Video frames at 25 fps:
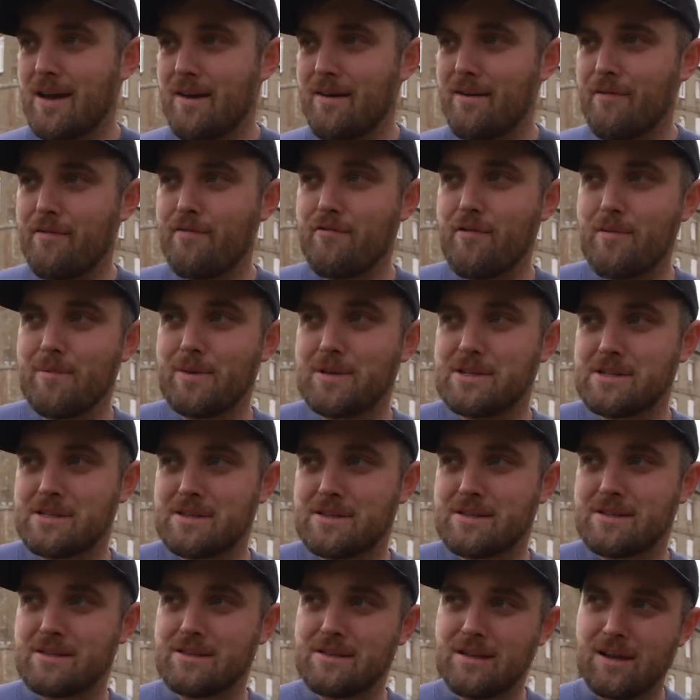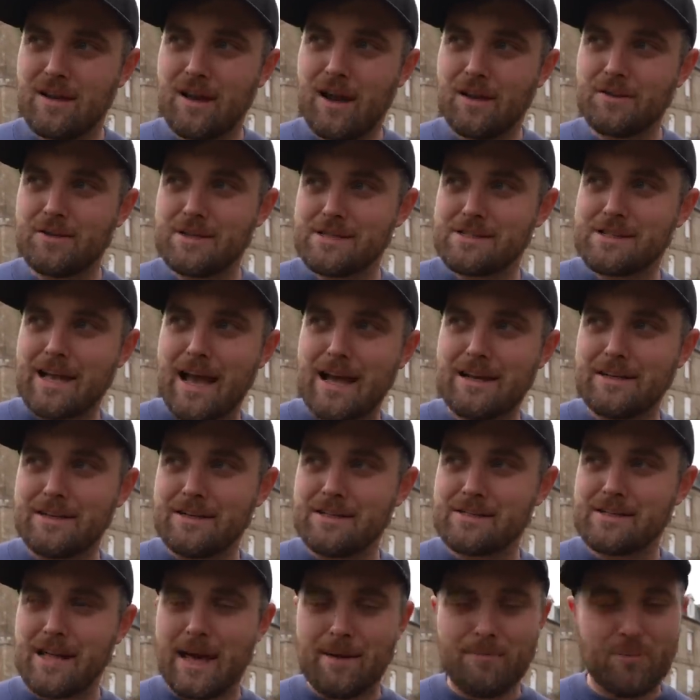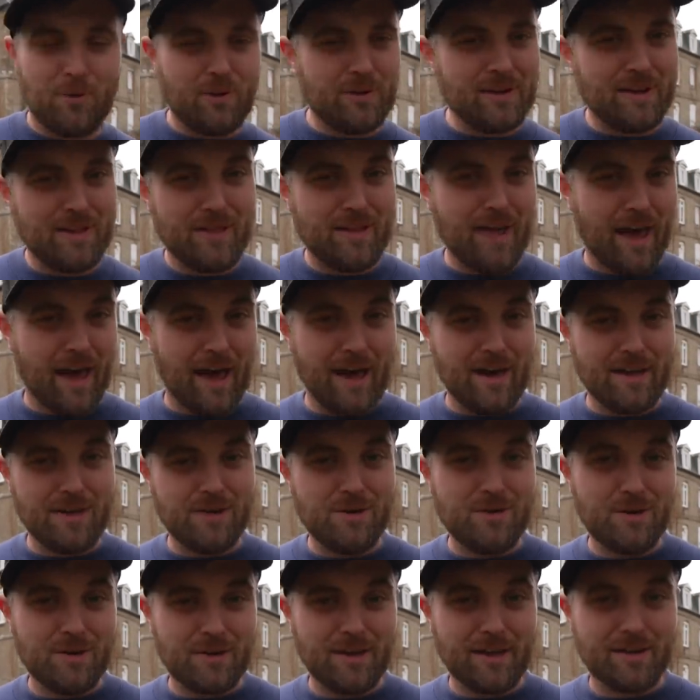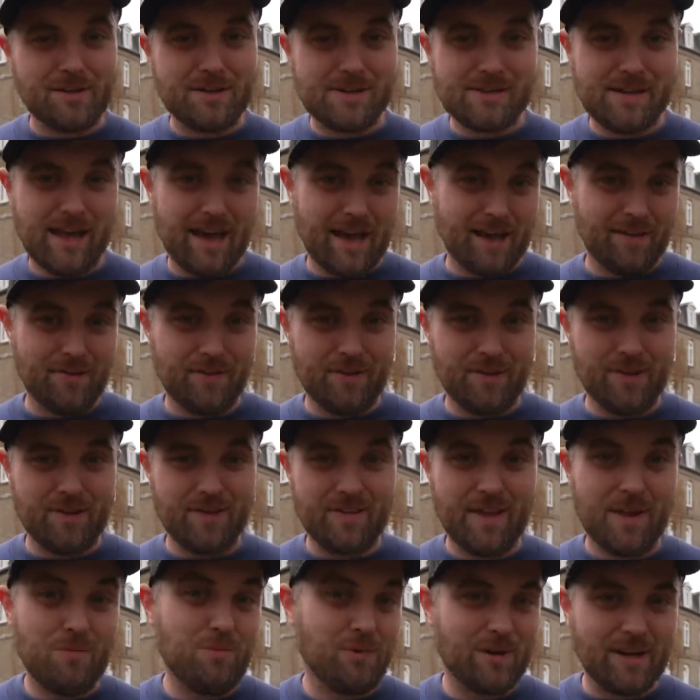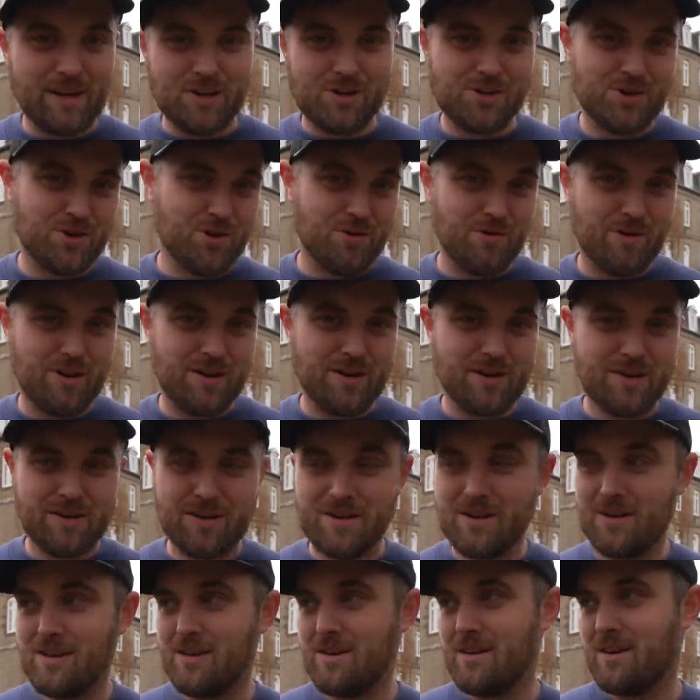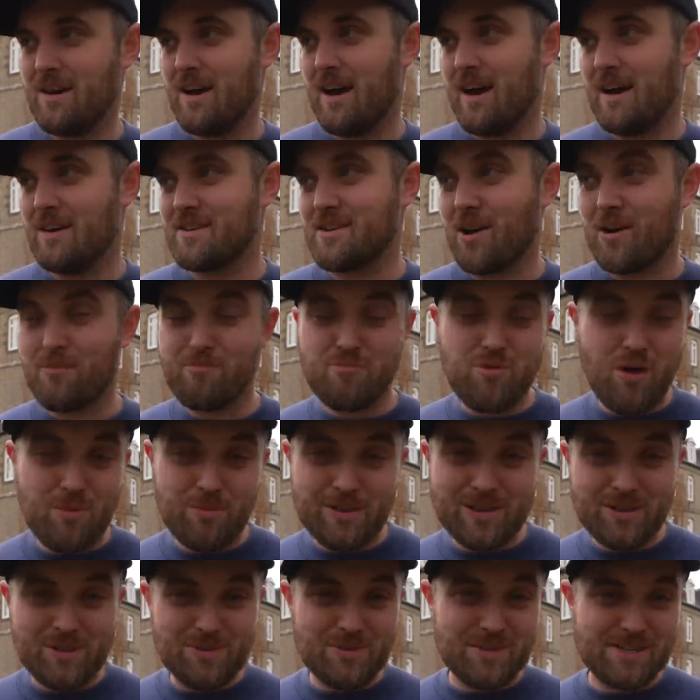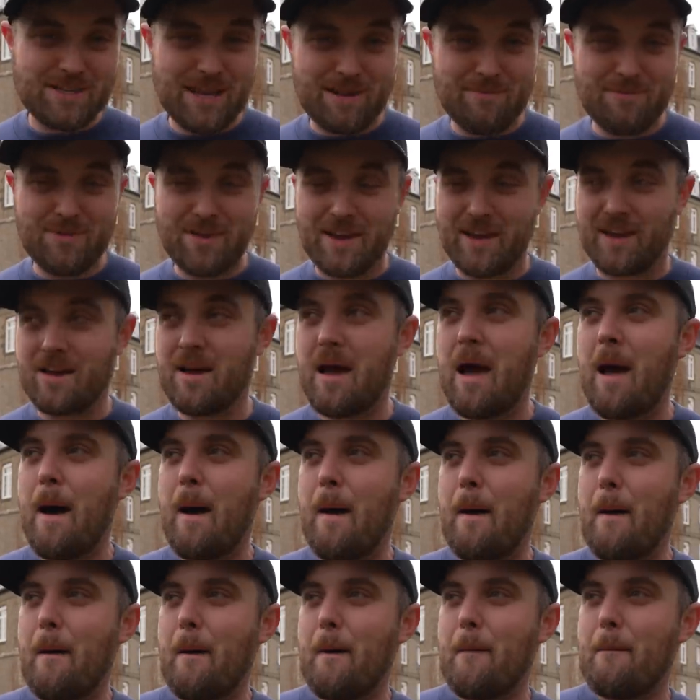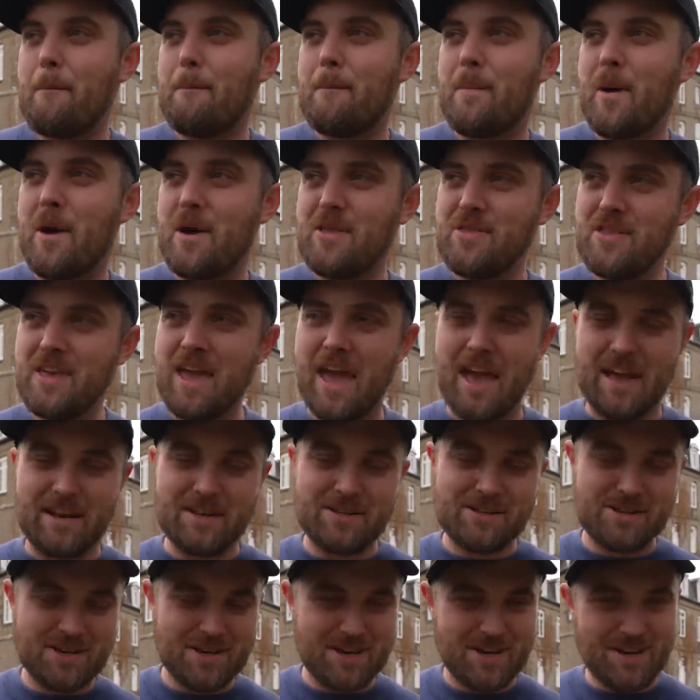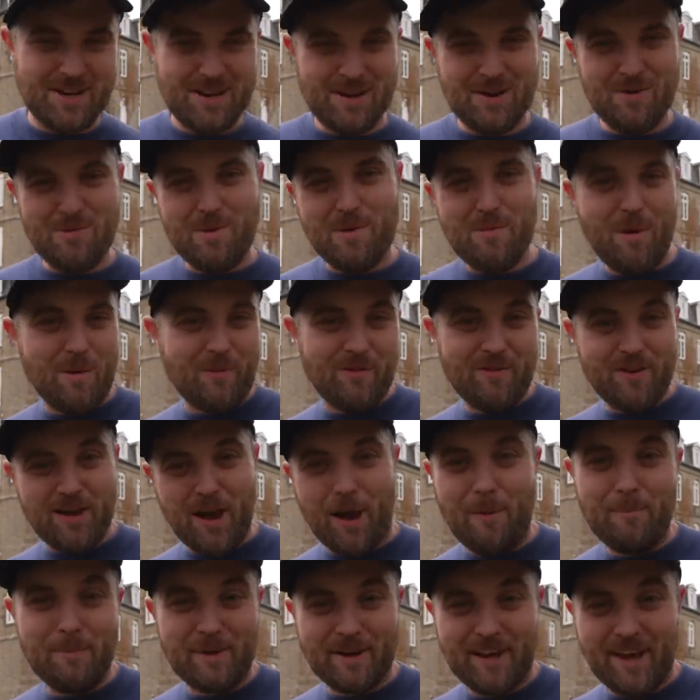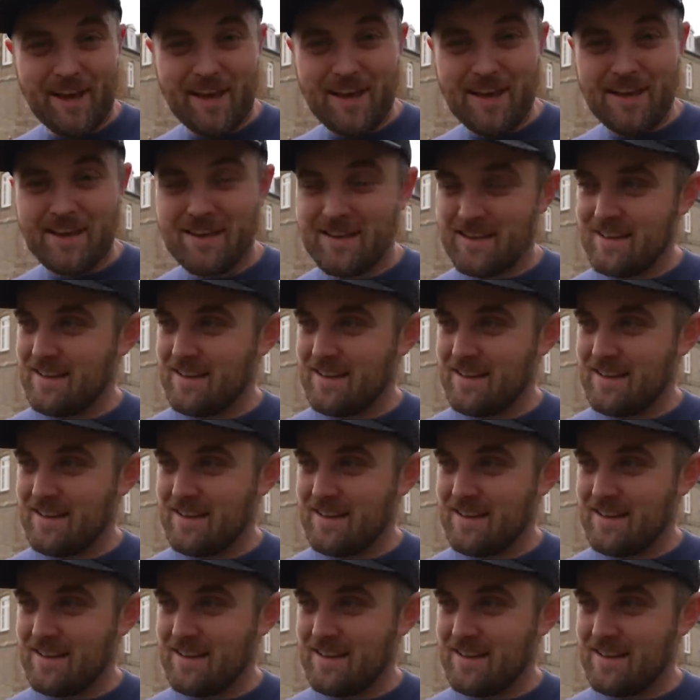from an understanding standpoint of that, you can understand that they wouldn't insure it. And I'd probably do the same thing. But in the end, we went with a company.